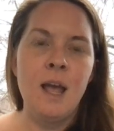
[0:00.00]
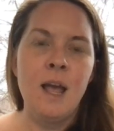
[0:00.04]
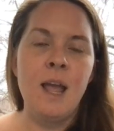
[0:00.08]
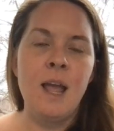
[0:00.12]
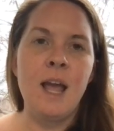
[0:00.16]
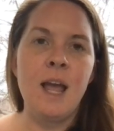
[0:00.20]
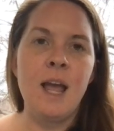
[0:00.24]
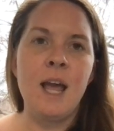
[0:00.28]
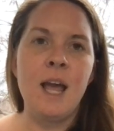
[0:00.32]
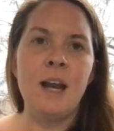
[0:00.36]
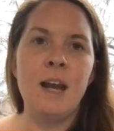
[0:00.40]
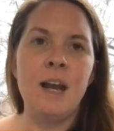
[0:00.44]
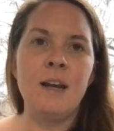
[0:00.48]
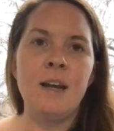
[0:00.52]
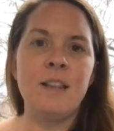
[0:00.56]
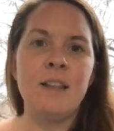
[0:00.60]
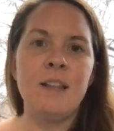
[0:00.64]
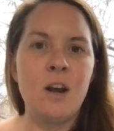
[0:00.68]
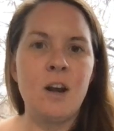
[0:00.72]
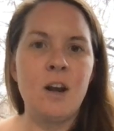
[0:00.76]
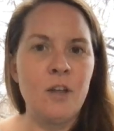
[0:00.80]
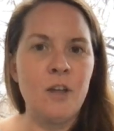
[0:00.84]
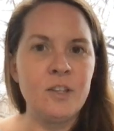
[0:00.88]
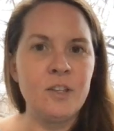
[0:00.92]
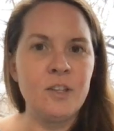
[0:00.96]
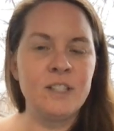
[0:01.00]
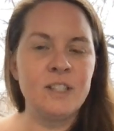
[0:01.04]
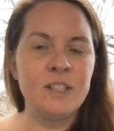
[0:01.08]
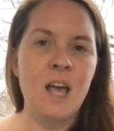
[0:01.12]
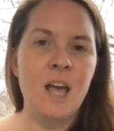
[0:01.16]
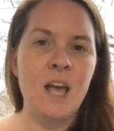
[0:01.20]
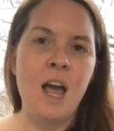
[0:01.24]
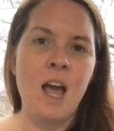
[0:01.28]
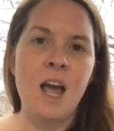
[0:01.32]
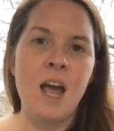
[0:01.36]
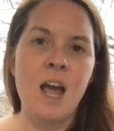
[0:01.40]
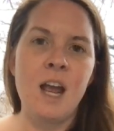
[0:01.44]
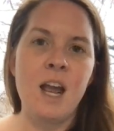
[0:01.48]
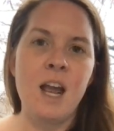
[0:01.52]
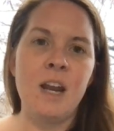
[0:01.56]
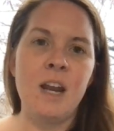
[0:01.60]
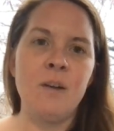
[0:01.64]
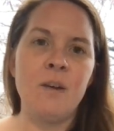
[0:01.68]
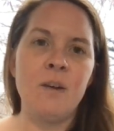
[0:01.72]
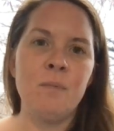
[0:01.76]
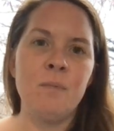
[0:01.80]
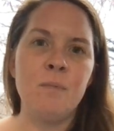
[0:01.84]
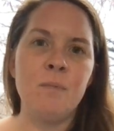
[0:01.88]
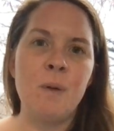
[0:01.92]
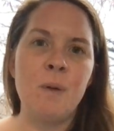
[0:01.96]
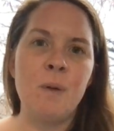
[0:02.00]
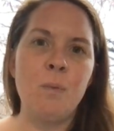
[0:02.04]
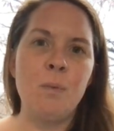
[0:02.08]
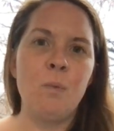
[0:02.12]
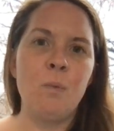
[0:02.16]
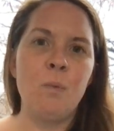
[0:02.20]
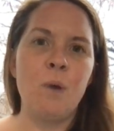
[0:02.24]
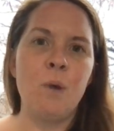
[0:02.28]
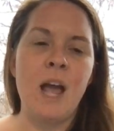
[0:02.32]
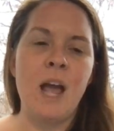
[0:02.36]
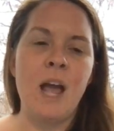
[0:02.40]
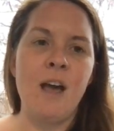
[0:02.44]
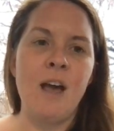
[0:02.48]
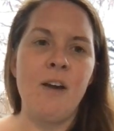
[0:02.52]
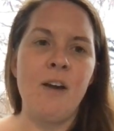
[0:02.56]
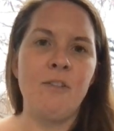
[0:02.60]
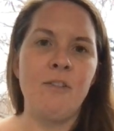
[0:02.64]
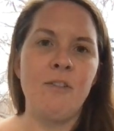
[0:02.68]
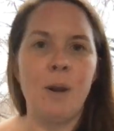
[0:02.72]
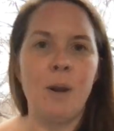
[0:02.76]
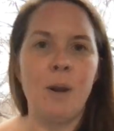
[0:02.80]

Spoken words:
and then on the side maybe we have an